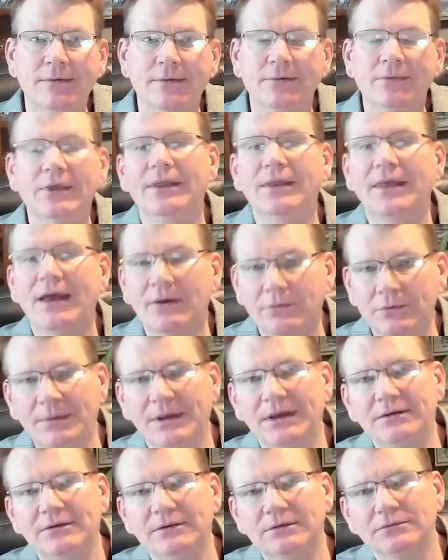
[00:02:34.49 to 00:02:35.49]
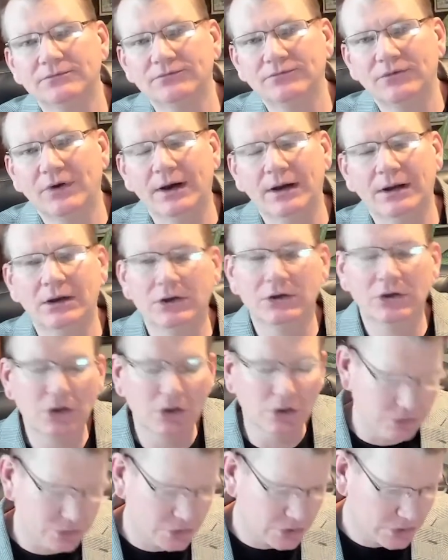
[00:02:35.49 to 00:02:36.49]
then that would be very good
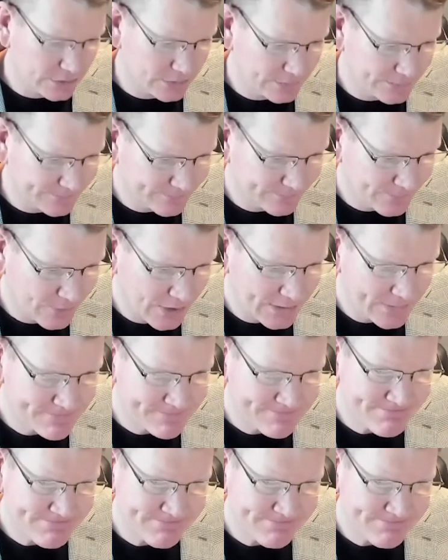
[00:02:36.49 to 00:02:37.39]
news, right?